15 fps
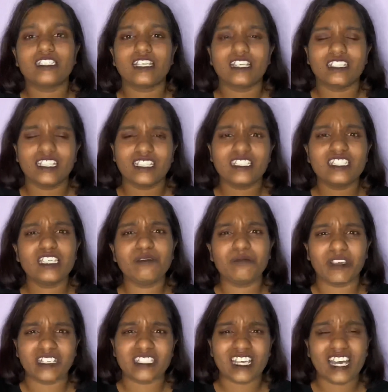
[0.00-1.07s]
they seem
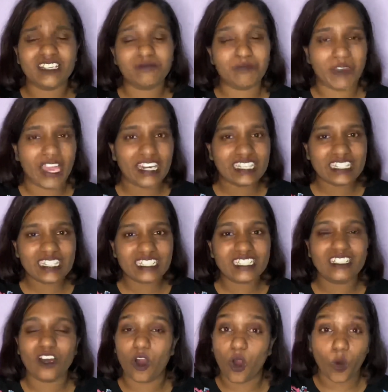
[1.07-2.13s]
as unmanly
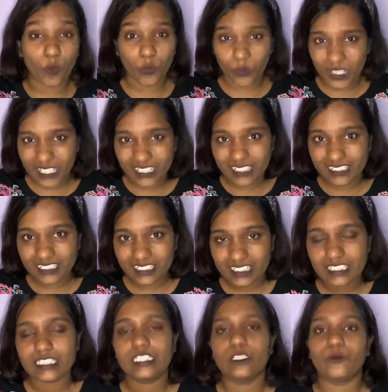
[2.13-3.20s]
or weak,
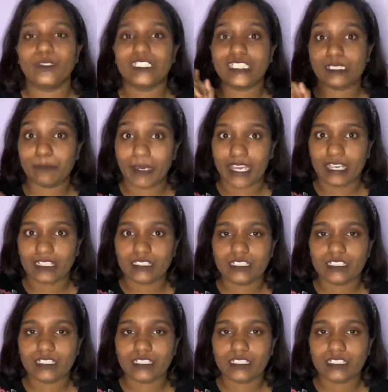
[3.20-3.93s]
which is bad.